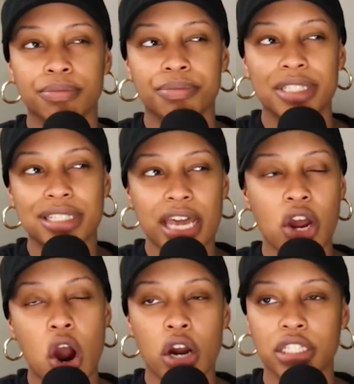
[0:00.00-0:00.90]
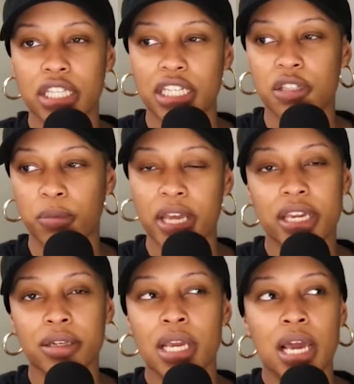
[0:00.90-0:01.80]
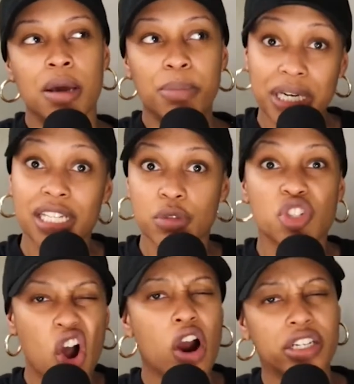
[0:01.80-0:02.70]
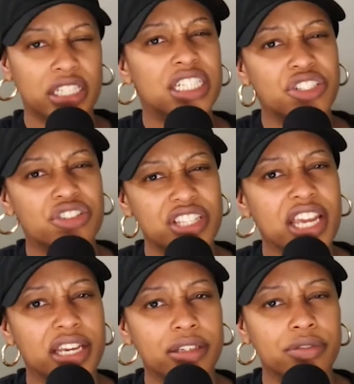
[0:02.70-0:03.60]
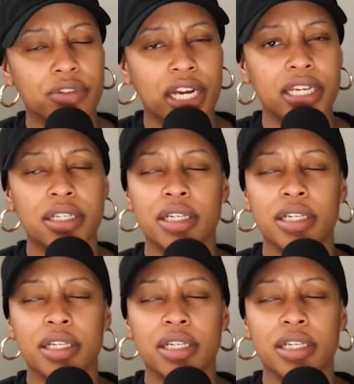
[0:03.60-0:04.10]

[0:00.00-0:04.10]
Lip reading: It's kind of hard to explain because it was hard to understand, right?